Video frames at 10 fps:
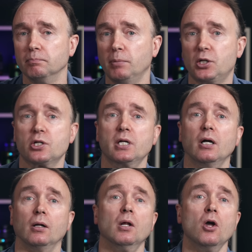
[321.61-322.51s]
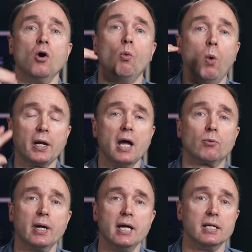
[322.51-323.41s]
But still, what I
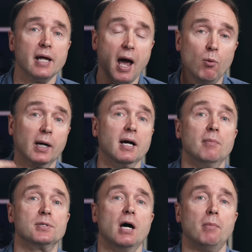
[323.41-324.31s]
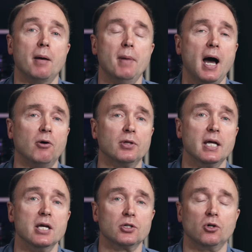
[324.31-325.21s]
read and what comes out my mouth
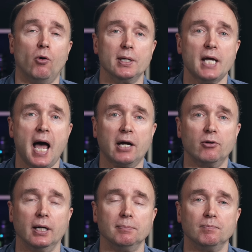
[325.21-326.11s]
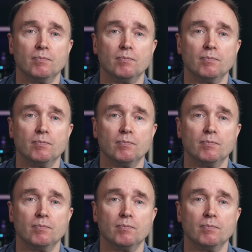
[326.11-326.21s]
isn't always accurate.